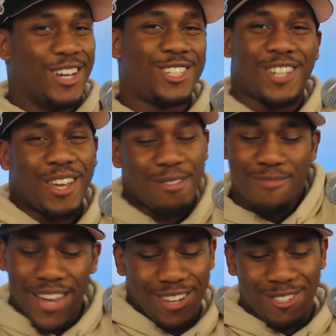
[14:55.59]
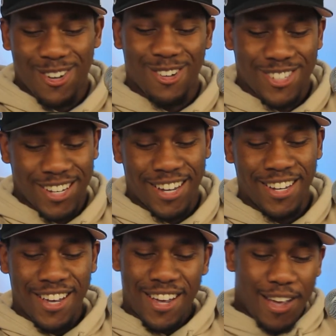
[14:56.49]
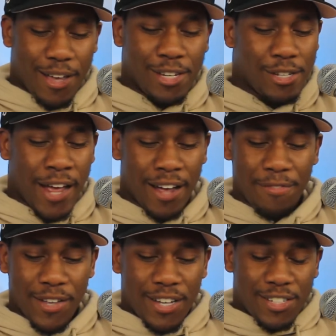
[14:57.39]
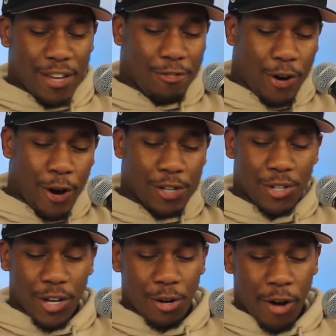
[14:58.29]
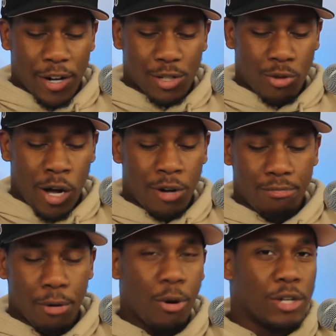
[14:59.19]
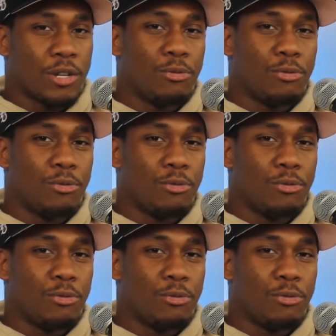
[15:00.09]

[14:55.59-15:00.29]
shake and bake, you know what I'm saying? He's that. Steph Curry's looking great as well. But what else can we